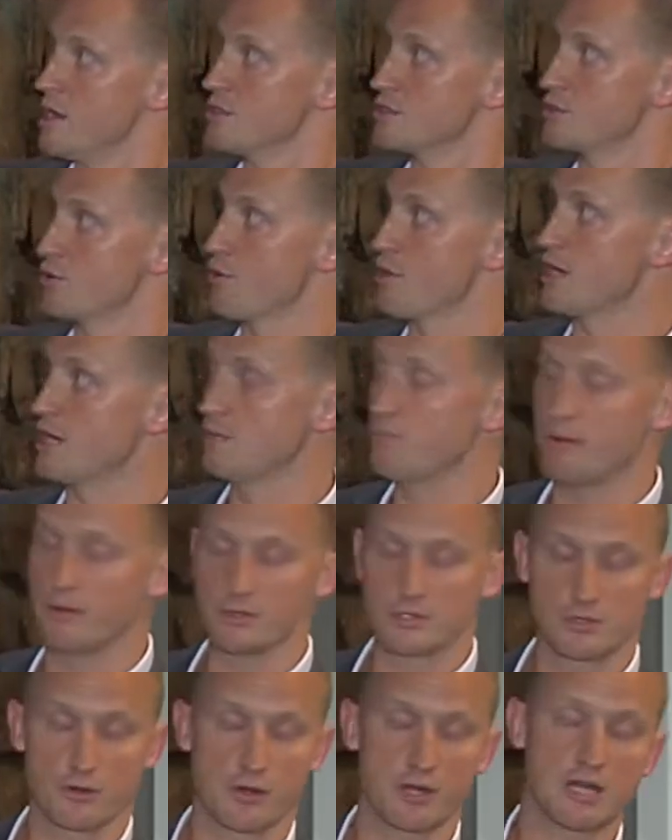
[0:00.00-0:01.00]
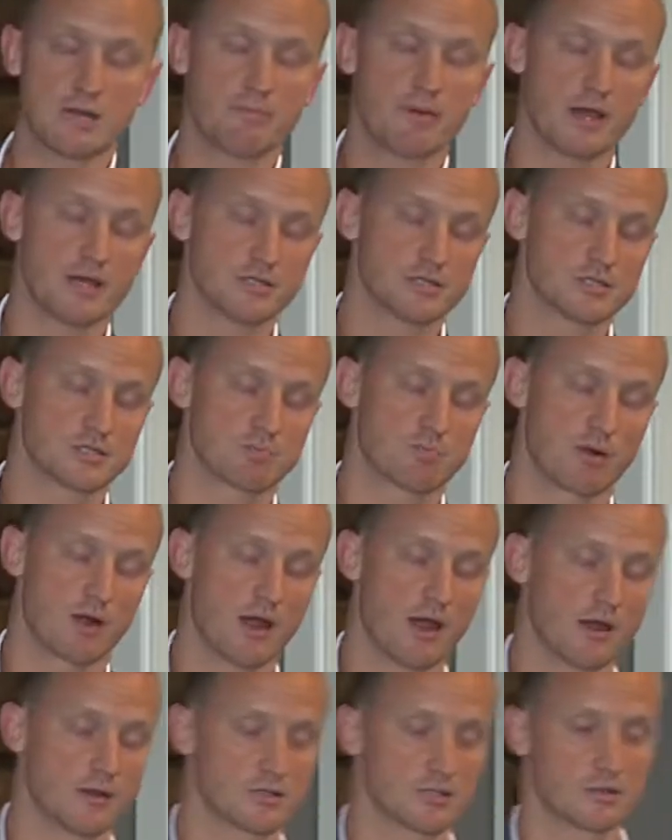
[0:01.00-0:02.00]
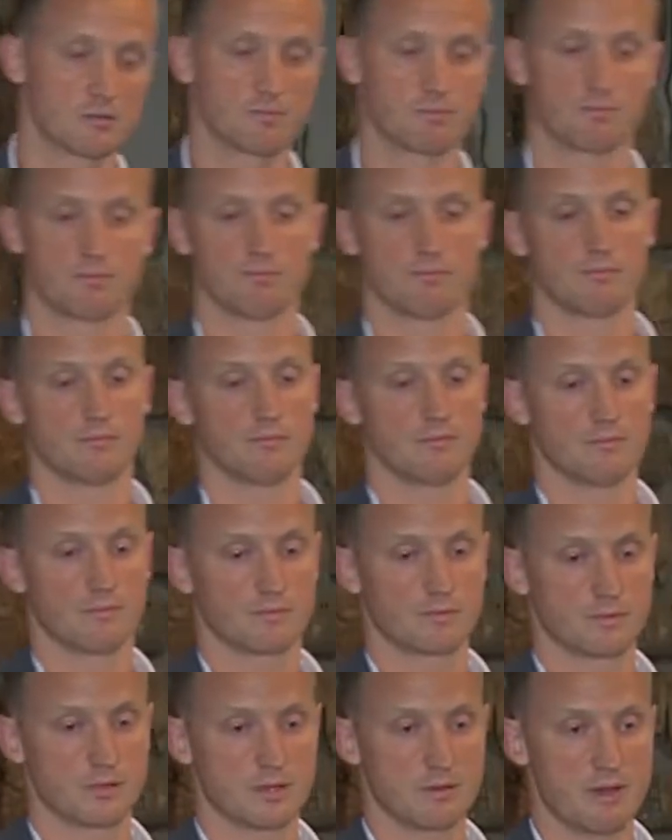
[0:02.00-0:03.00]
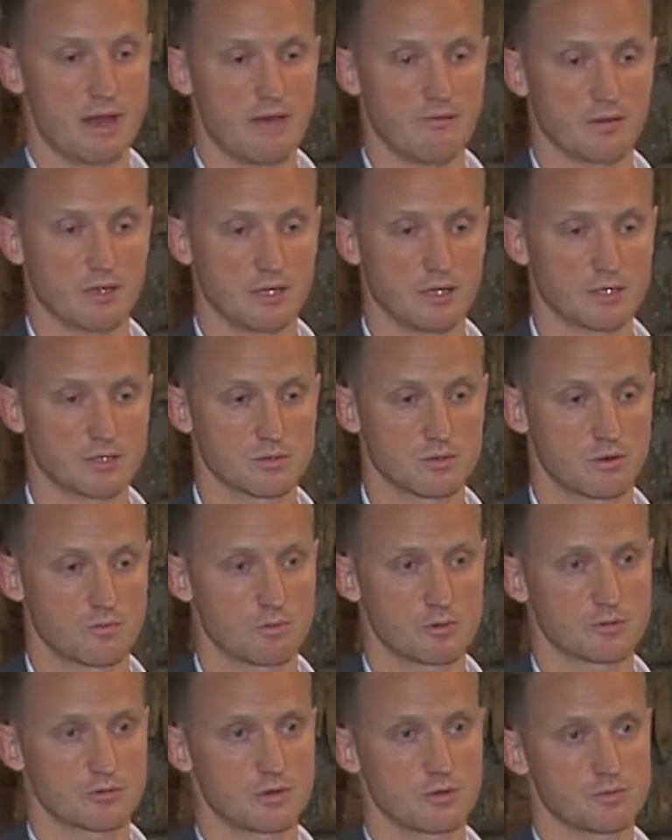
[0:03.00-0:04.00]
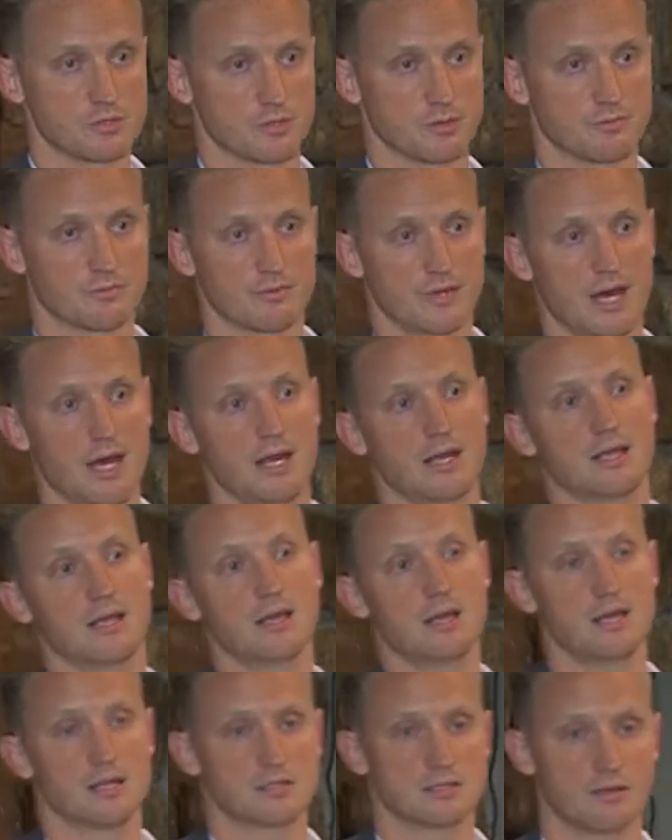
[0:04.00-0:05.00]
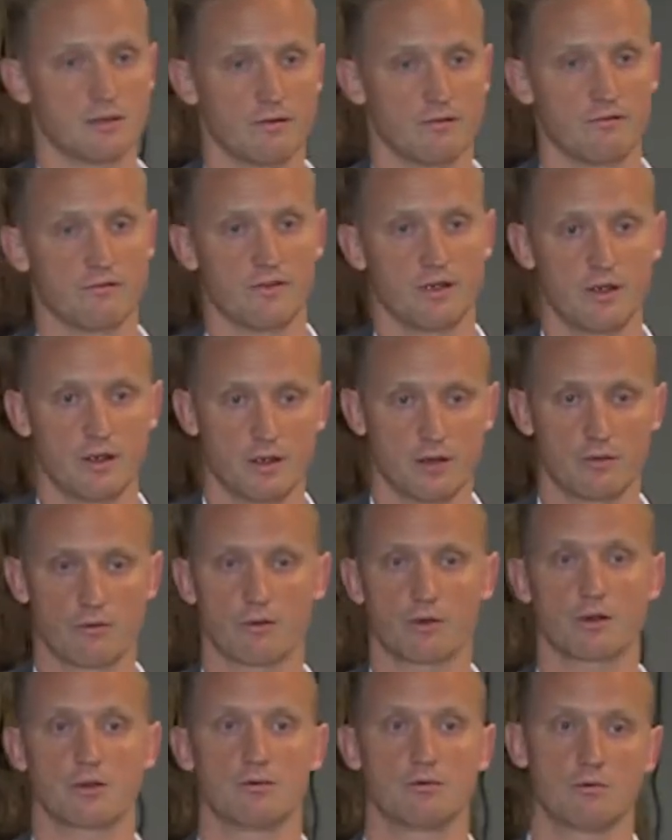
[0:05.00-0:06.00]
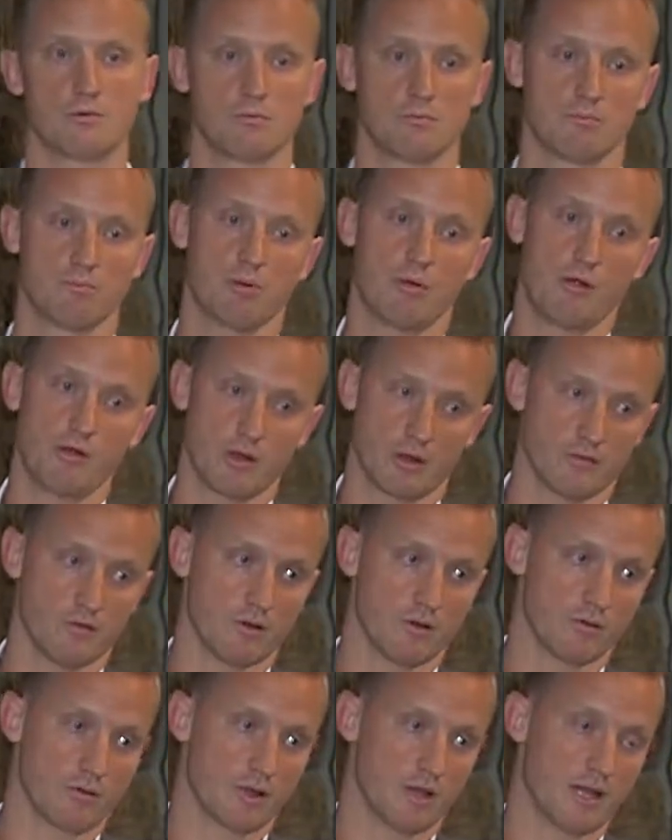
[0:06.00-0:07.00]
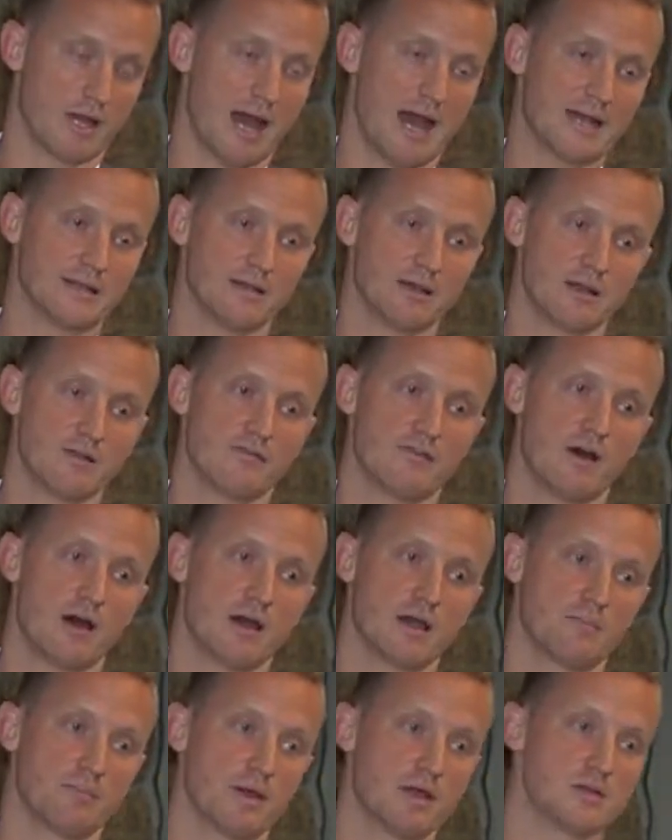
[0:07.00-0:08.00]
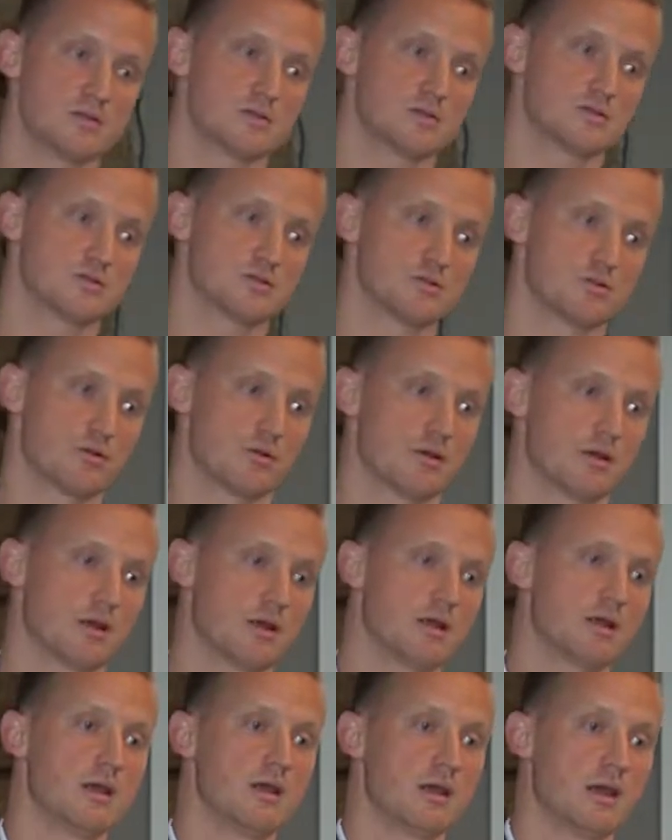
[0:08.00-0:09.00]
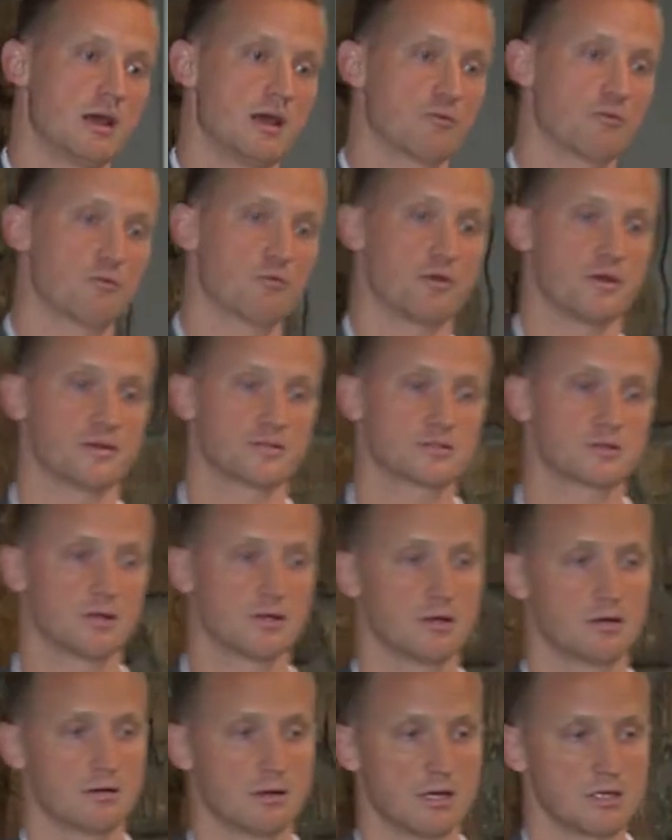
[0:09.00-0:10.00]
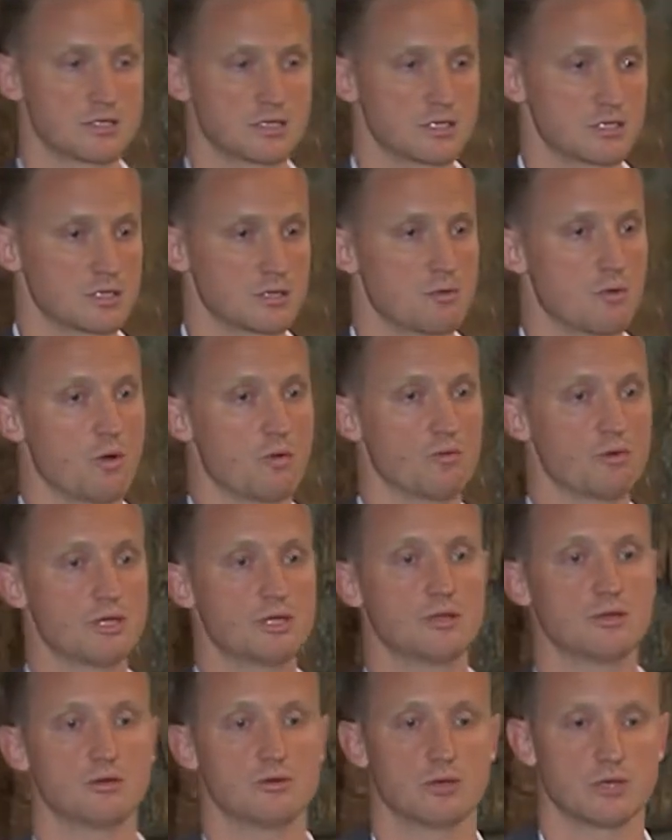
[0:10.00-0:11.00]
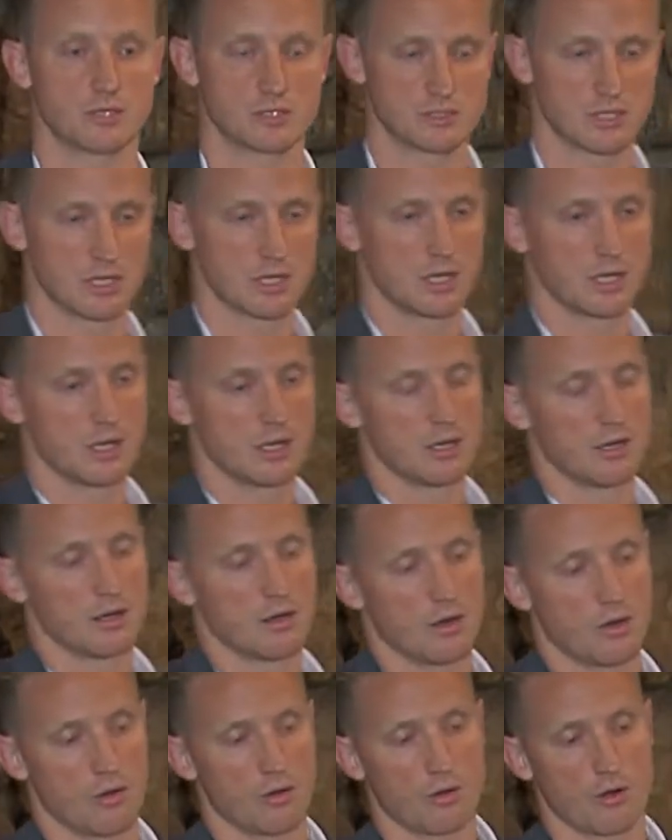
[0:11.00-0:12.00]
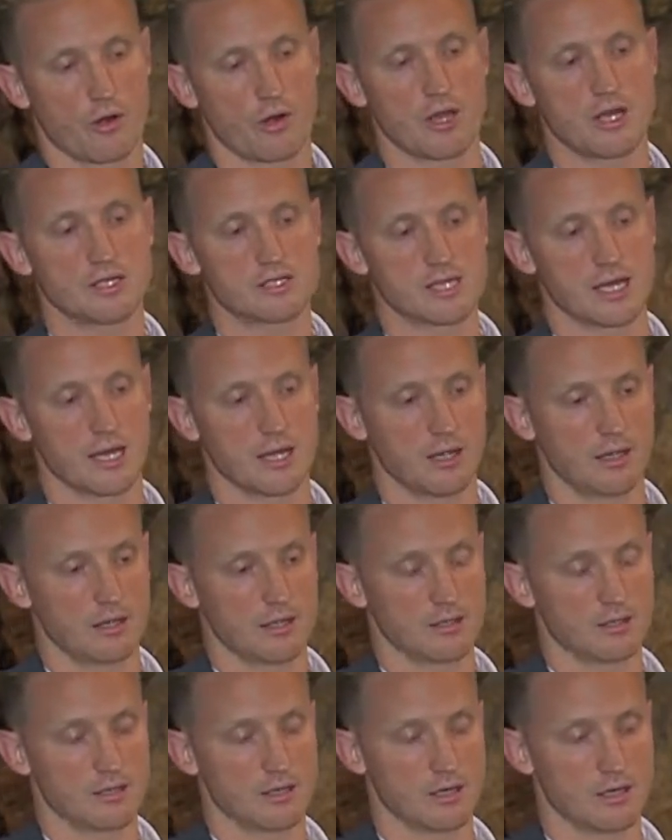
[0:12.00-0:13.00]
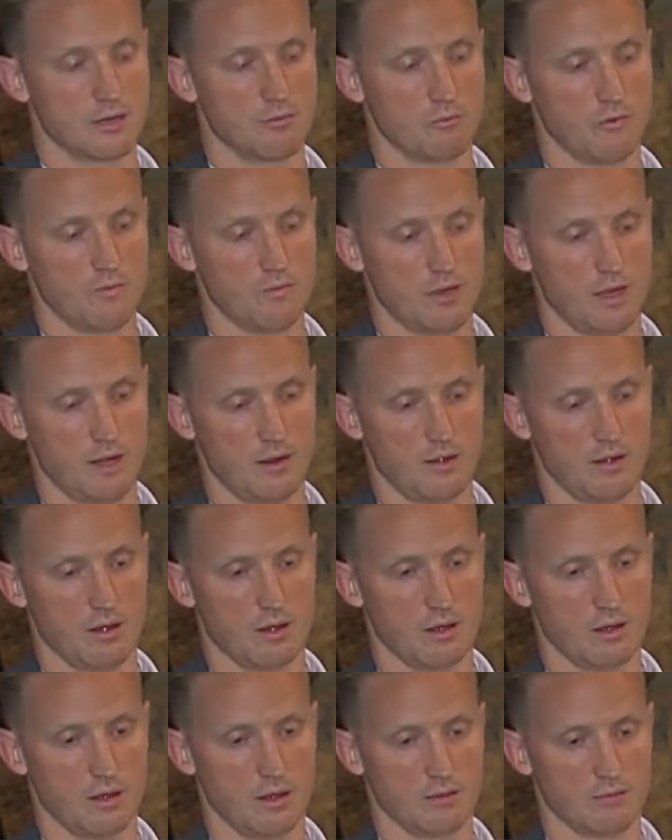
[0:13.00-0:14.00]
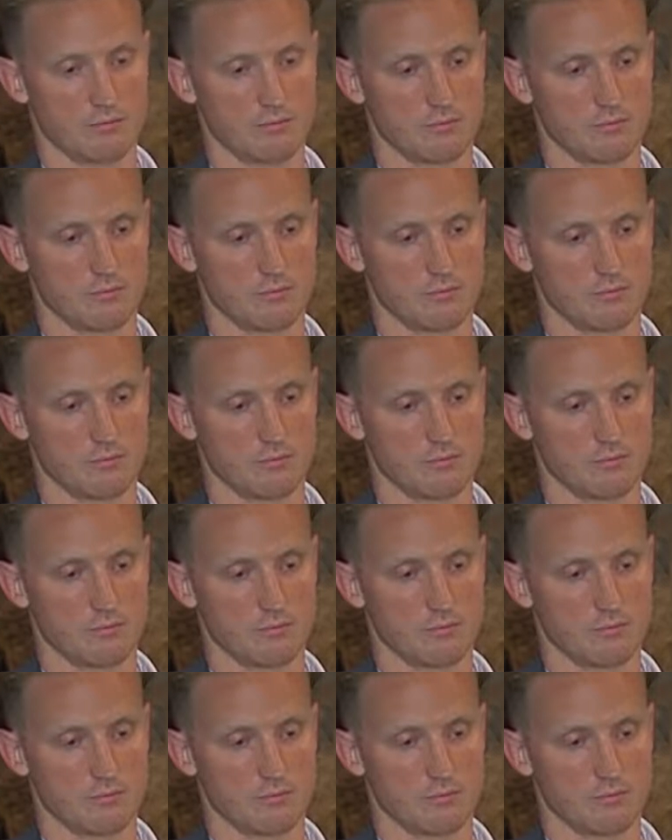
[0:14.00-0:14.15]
Screening patients prior to them having any sort of prescription. That again is a very critical part of it, okay? Identifying patients who are at risk. Essentially what we do is, on our intake, we've got a